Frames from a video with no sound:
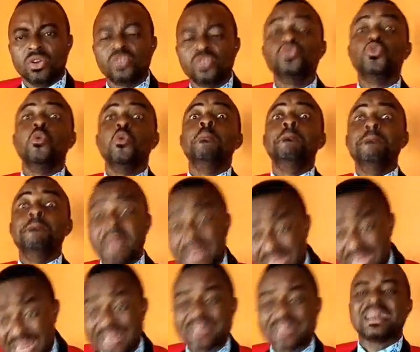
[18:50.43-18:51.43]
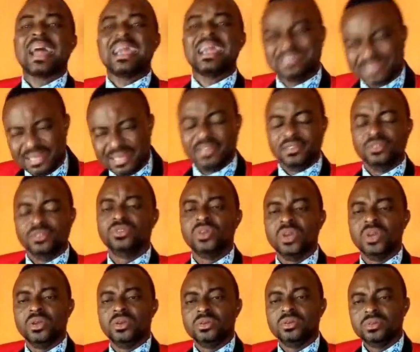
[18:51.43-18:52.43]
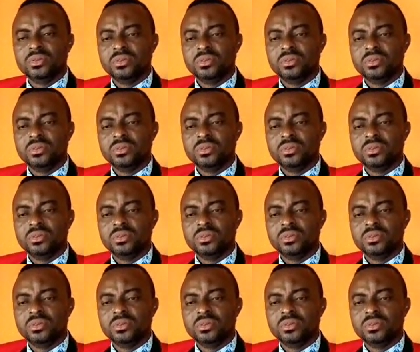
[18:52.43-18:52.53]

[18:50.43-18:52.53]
Lord, you made the right thing.